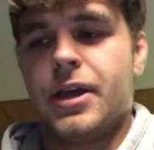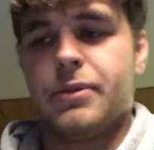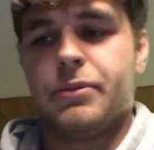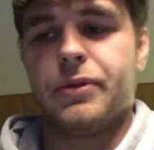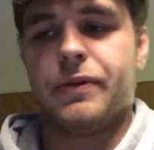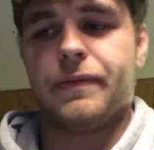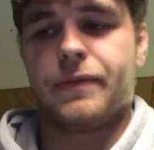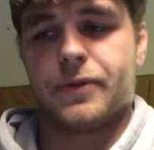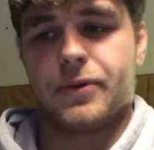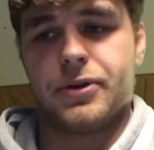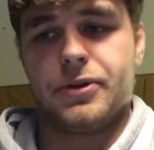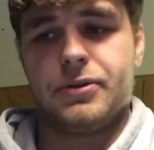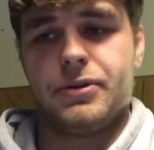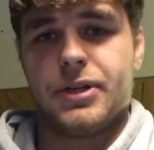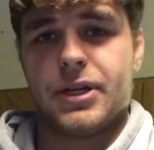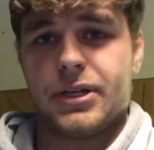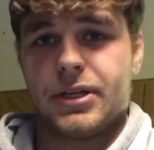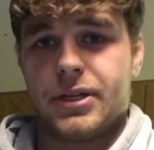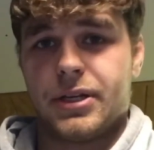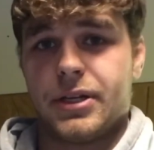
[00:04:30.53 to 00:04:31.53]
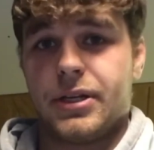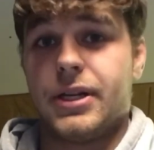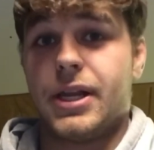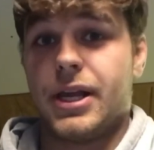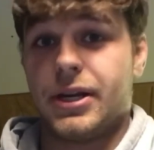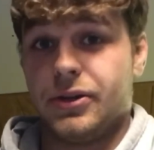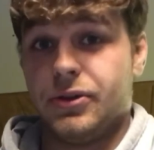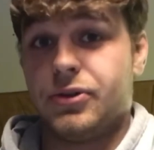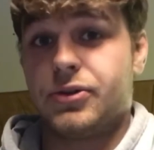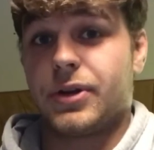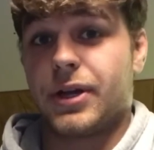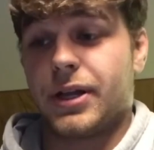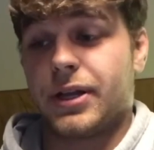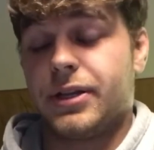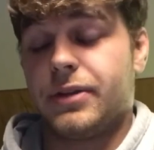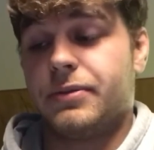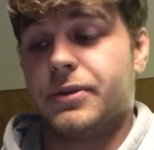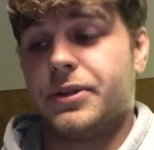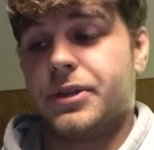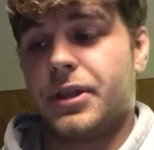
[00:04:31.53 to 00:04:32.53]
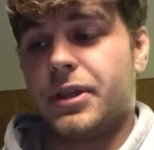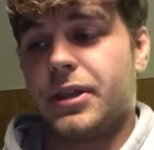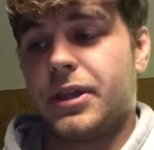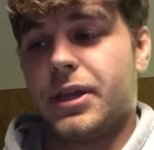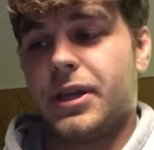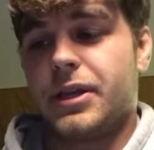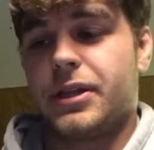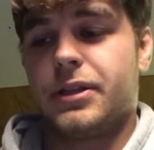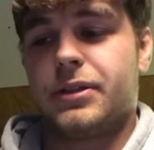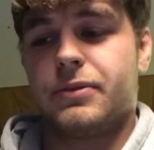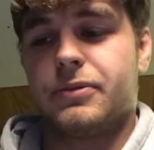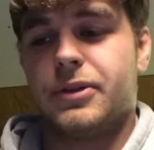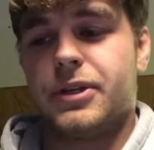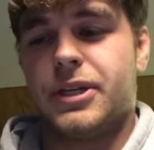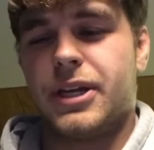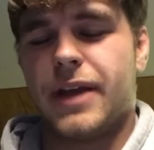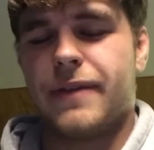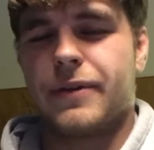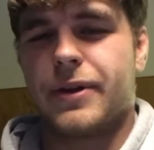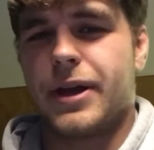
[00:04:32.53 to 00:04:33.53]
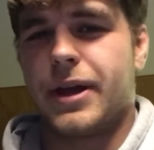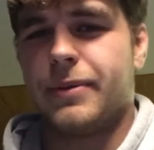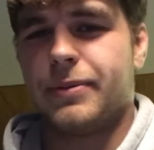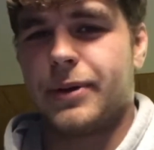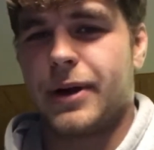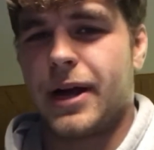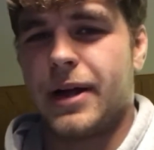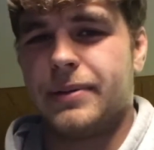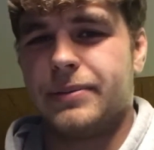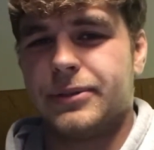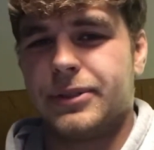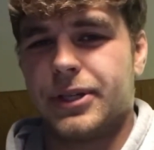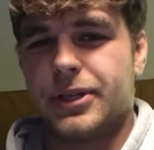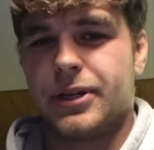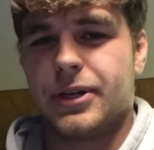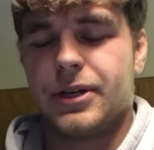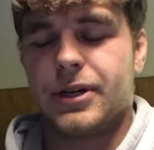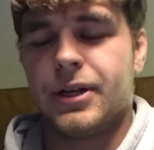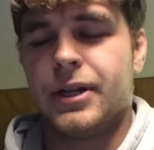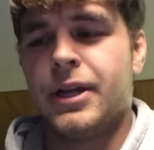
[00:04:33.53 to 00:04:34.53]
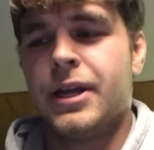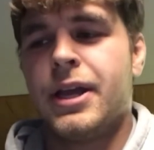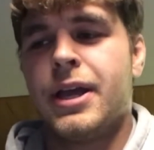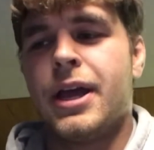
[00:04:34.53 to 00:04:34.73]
Before net neutrality was a thing, we never had problems at all.